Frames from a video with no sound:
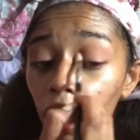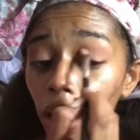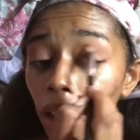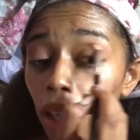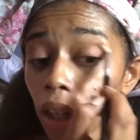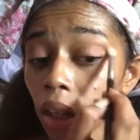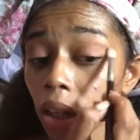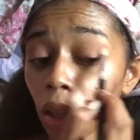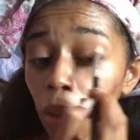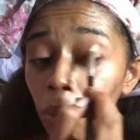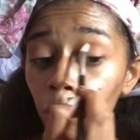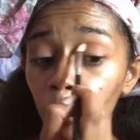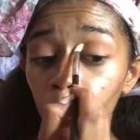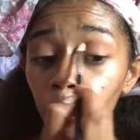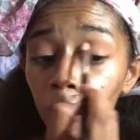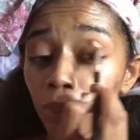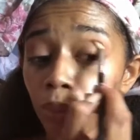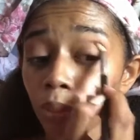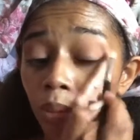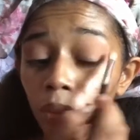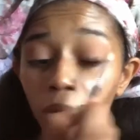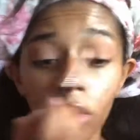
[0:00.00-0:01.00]
And
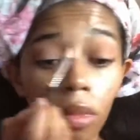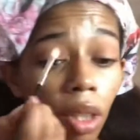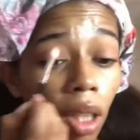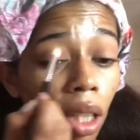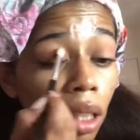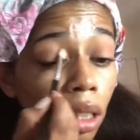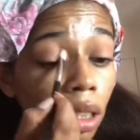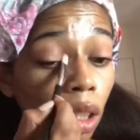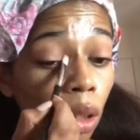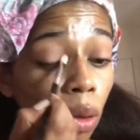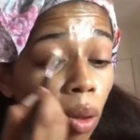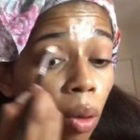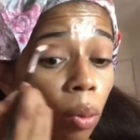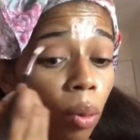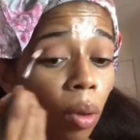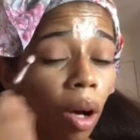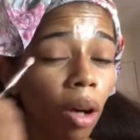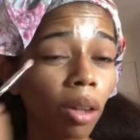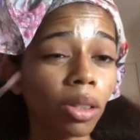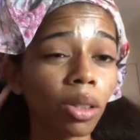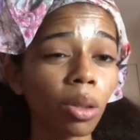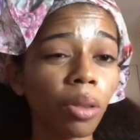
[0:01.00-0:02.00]
so
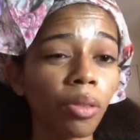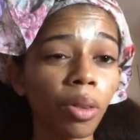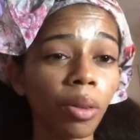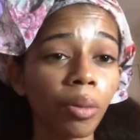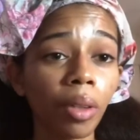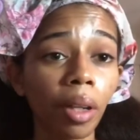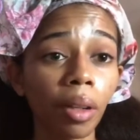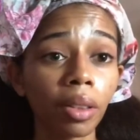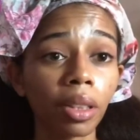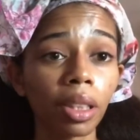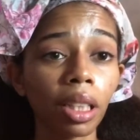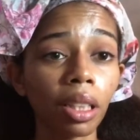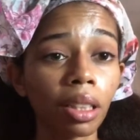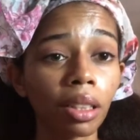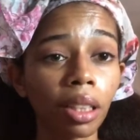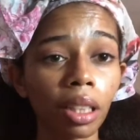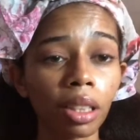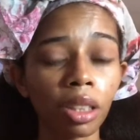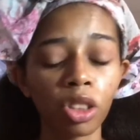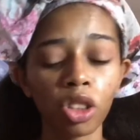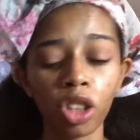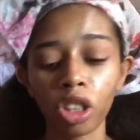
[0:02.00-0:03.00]
also, if you've not seen the
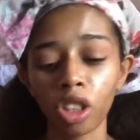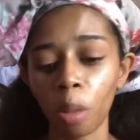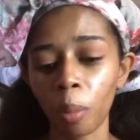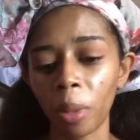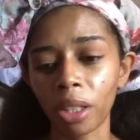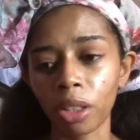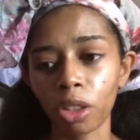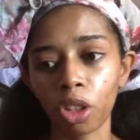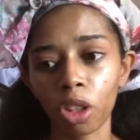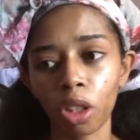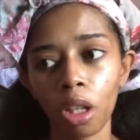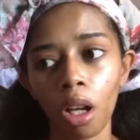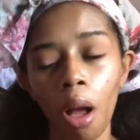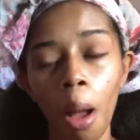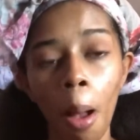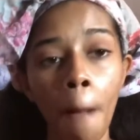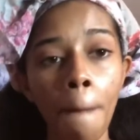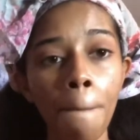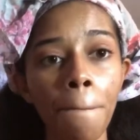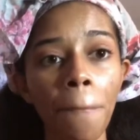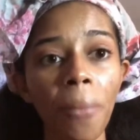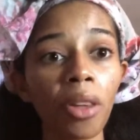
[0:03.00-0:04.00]
Texas Chainsaw Massacre,
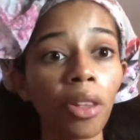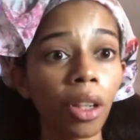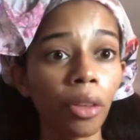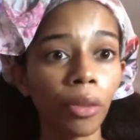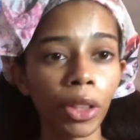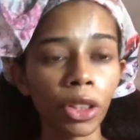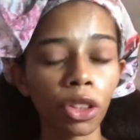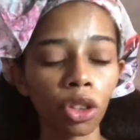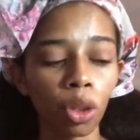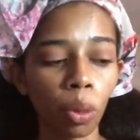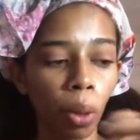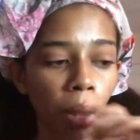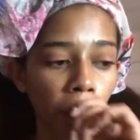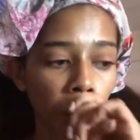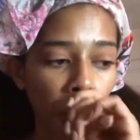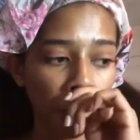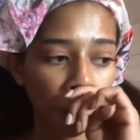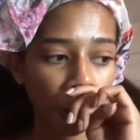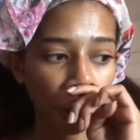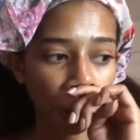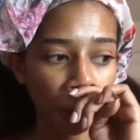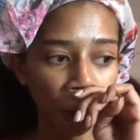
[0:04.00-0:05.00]
the original one,
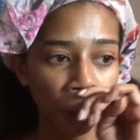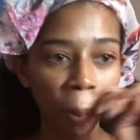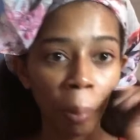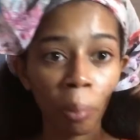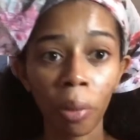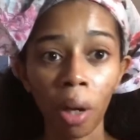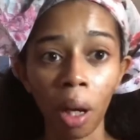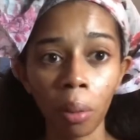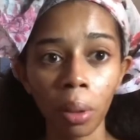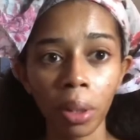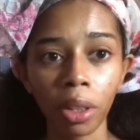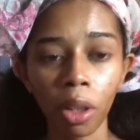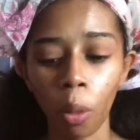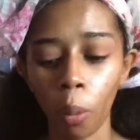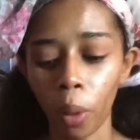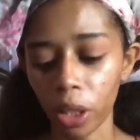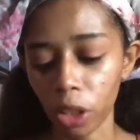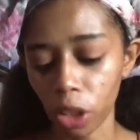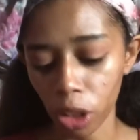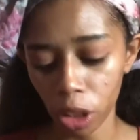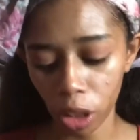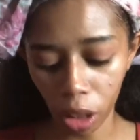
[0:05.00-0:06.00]
probably don't
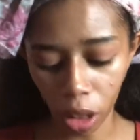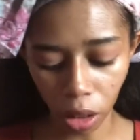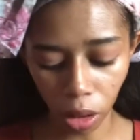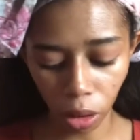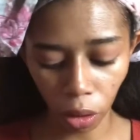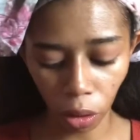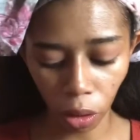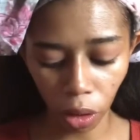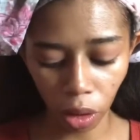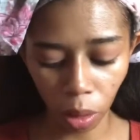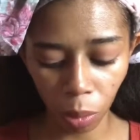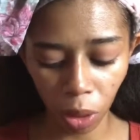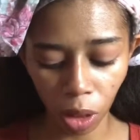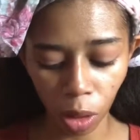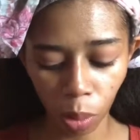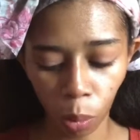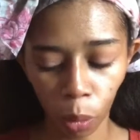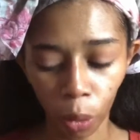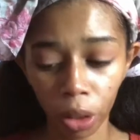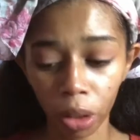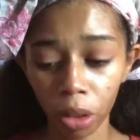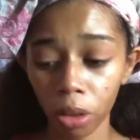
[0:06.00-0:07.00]
watch this because there are going to be
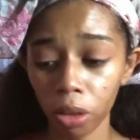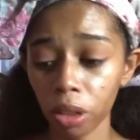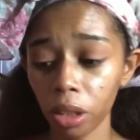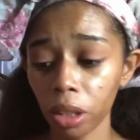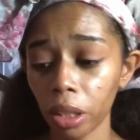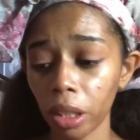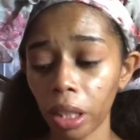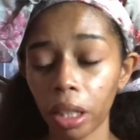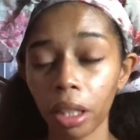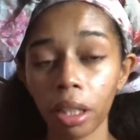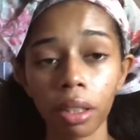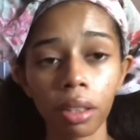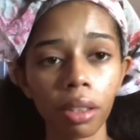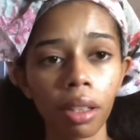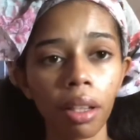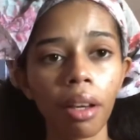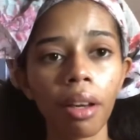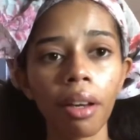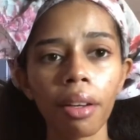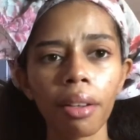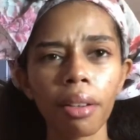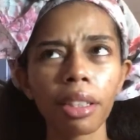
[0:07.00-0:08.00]
spoilers and things.
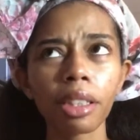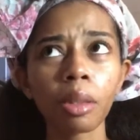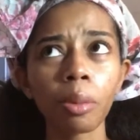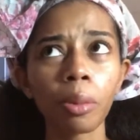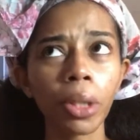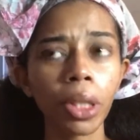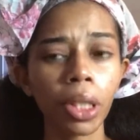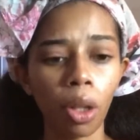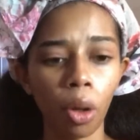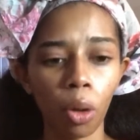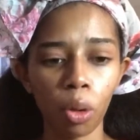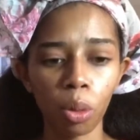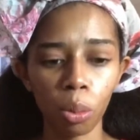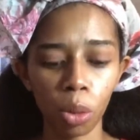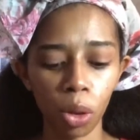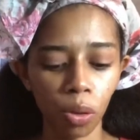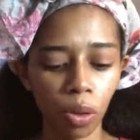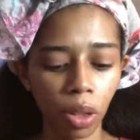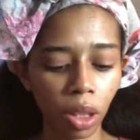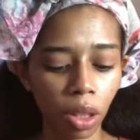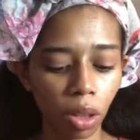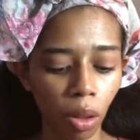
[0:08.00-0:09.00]
It's a pretty old
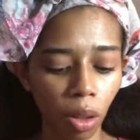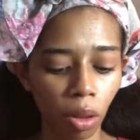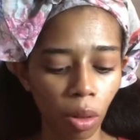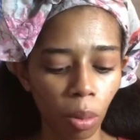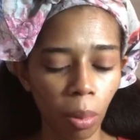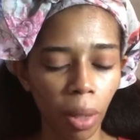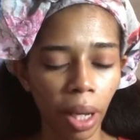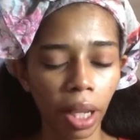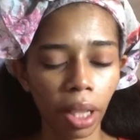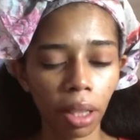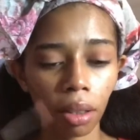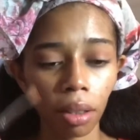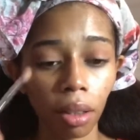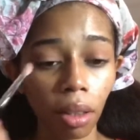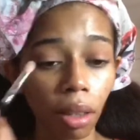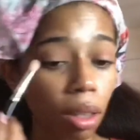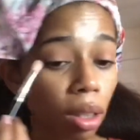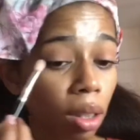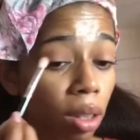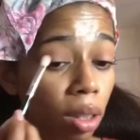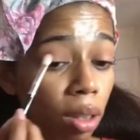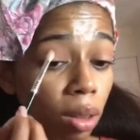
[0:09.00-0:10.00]
movie, so I don't mind
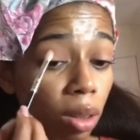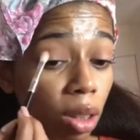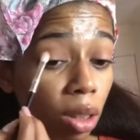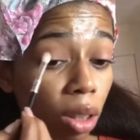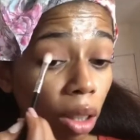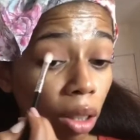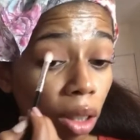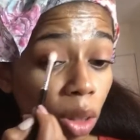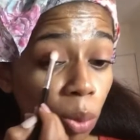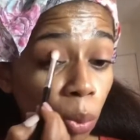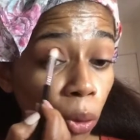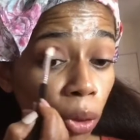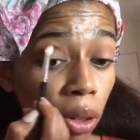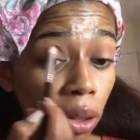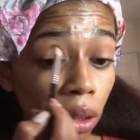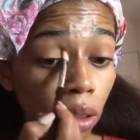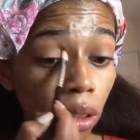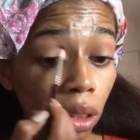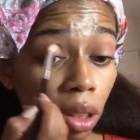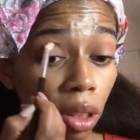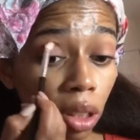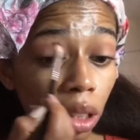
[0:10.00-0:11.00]
talking
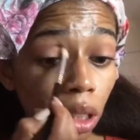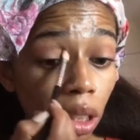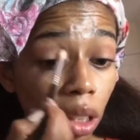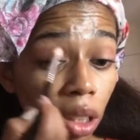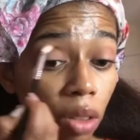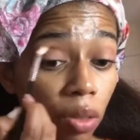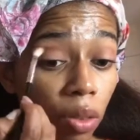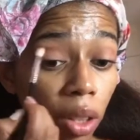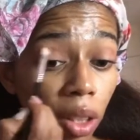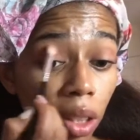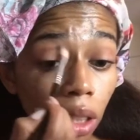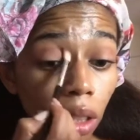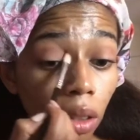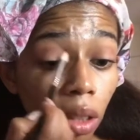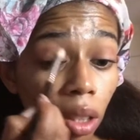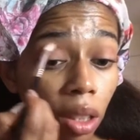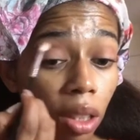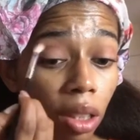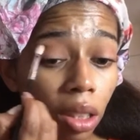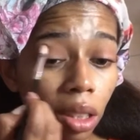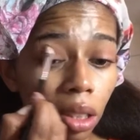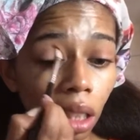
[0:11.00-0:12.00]
spoilers, at least in this video.
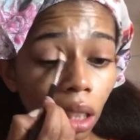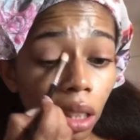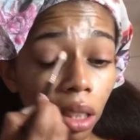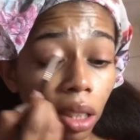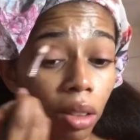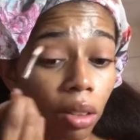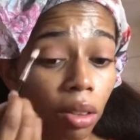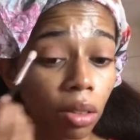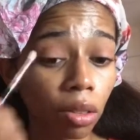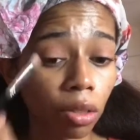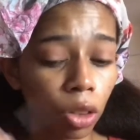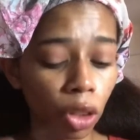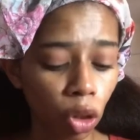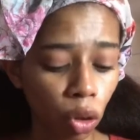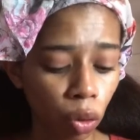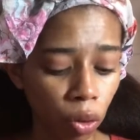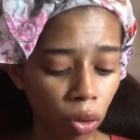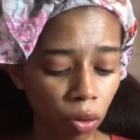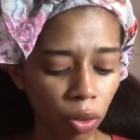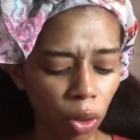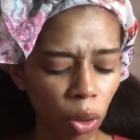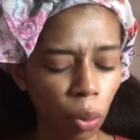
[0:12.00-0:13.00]
And this is not like an official
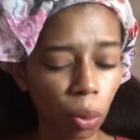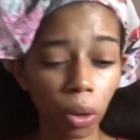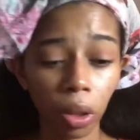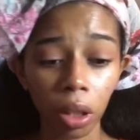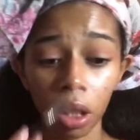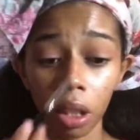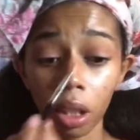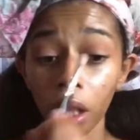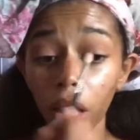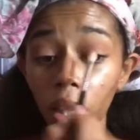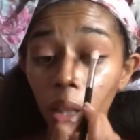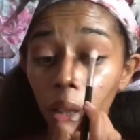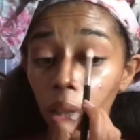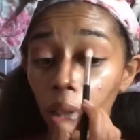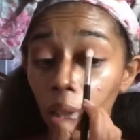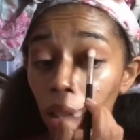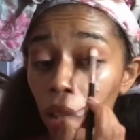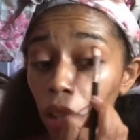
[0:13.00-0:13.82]
review or anything,